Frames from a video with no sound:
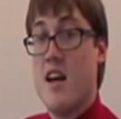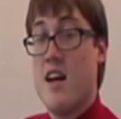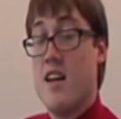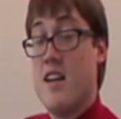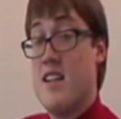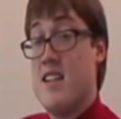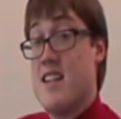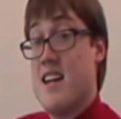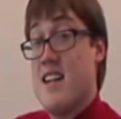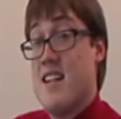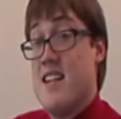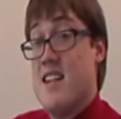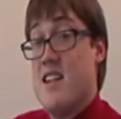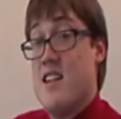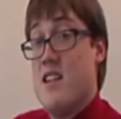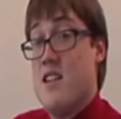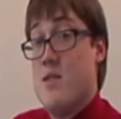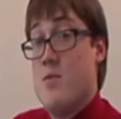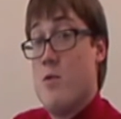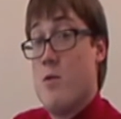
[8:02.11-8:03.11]
His
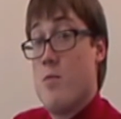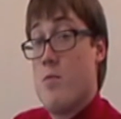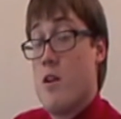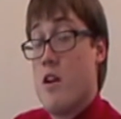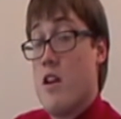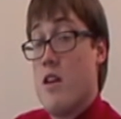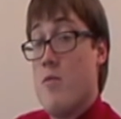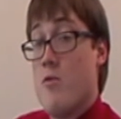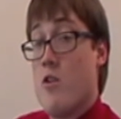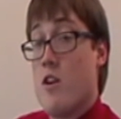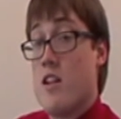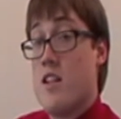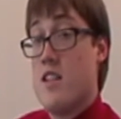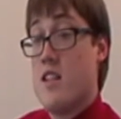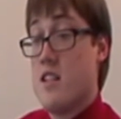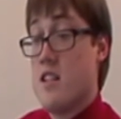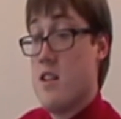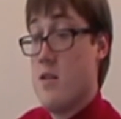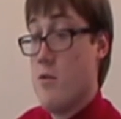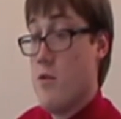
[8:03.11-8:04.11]
ideas were probably more
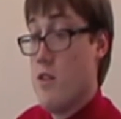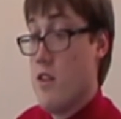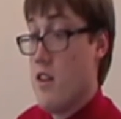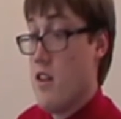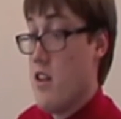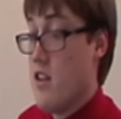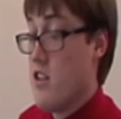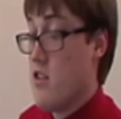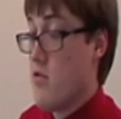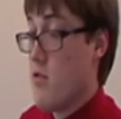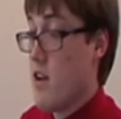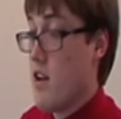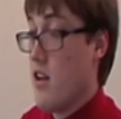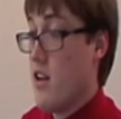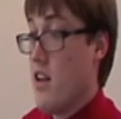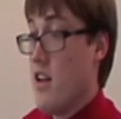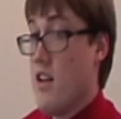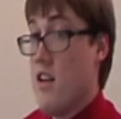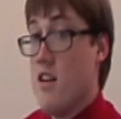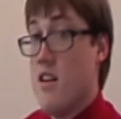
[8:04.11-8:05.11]
consistent with the
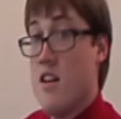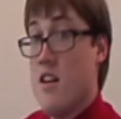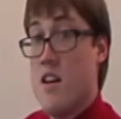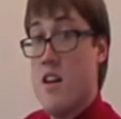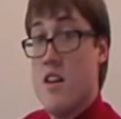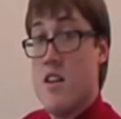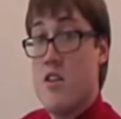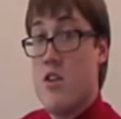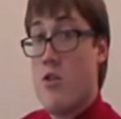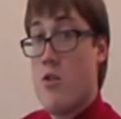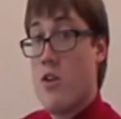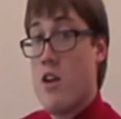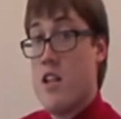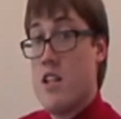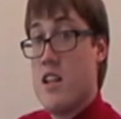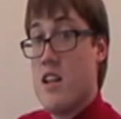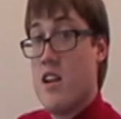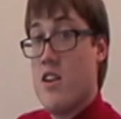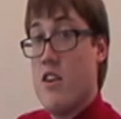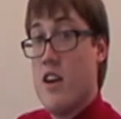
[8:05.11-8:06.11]
Disraelian Tories
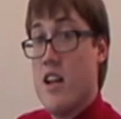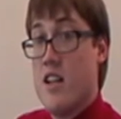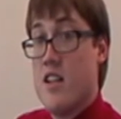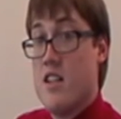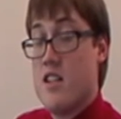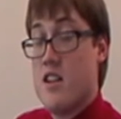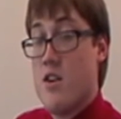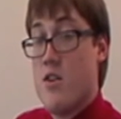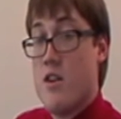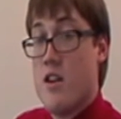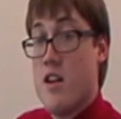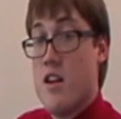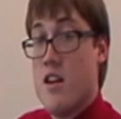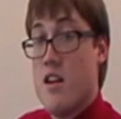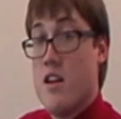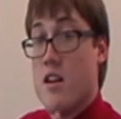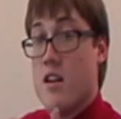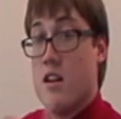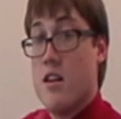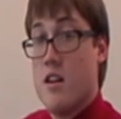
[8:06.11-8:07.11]
and the
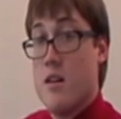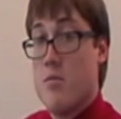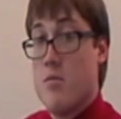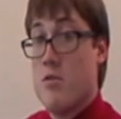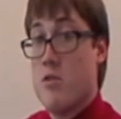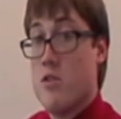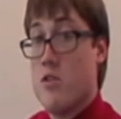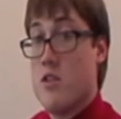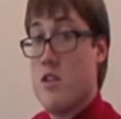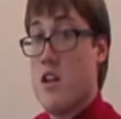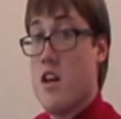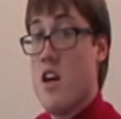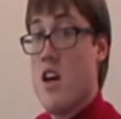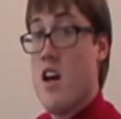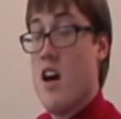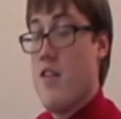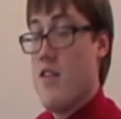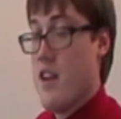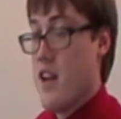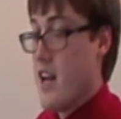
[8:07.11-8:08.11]
Gladstonian liberals
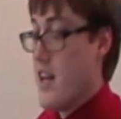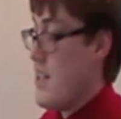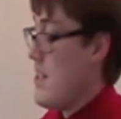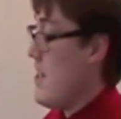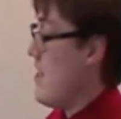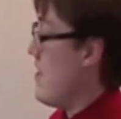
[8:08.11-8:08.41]
of the 19th